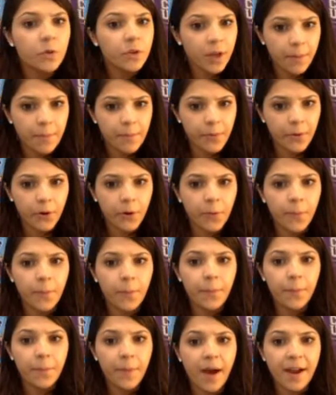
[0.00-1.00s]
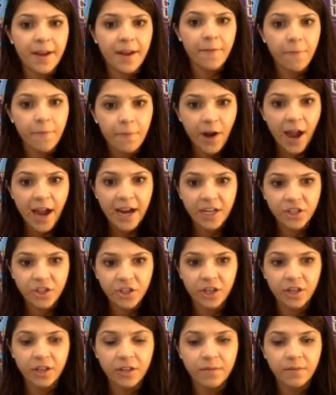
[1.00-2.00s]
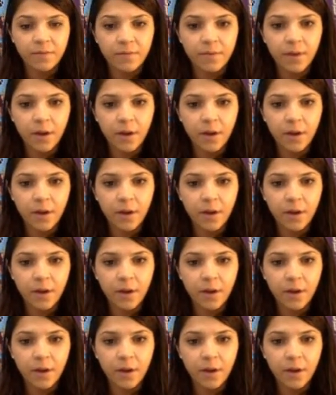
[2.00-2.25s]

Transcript: number by a fraction?